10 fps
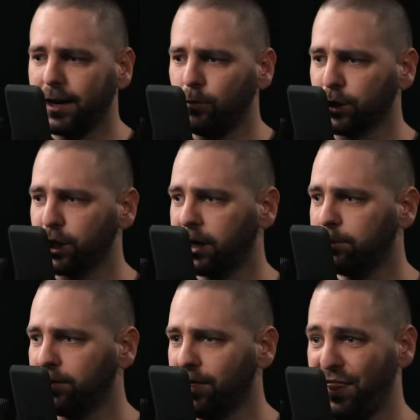And we're talking
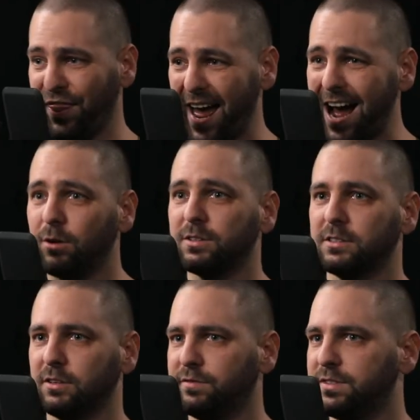about
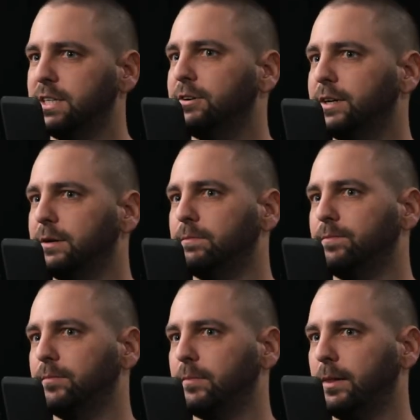thousands of Syrian
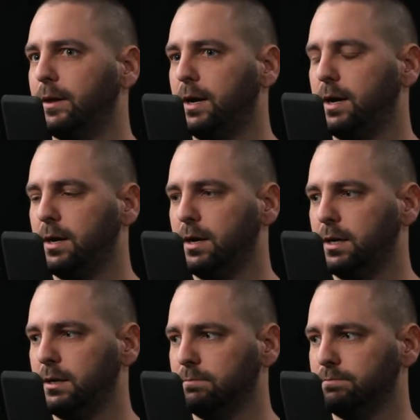
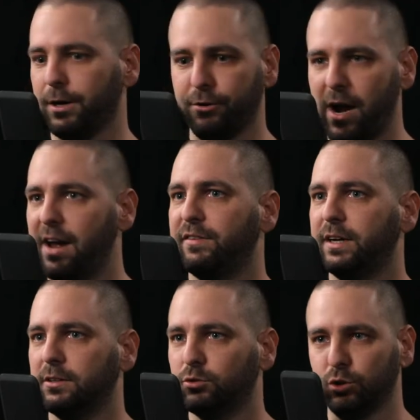Uh,
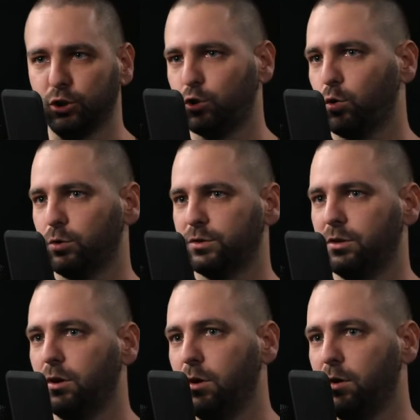arriving to the shores
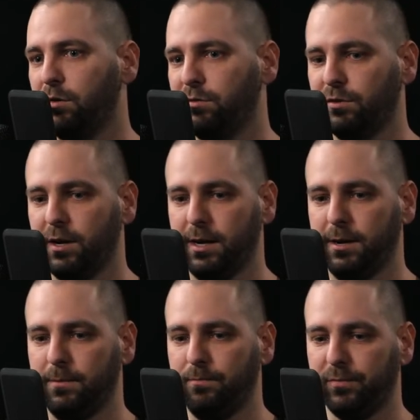of
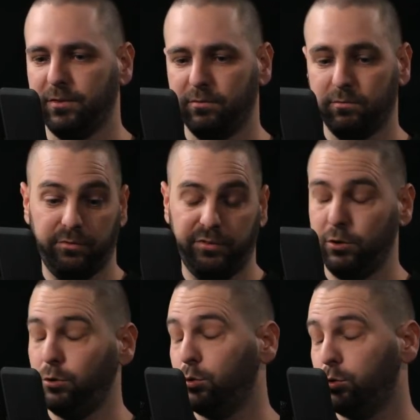uh,
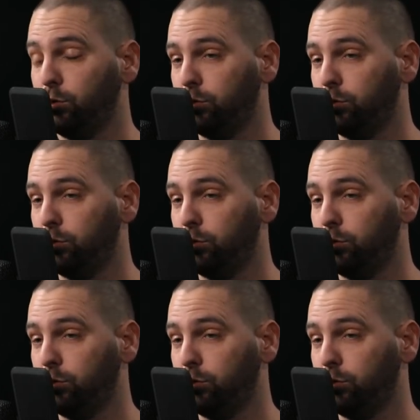few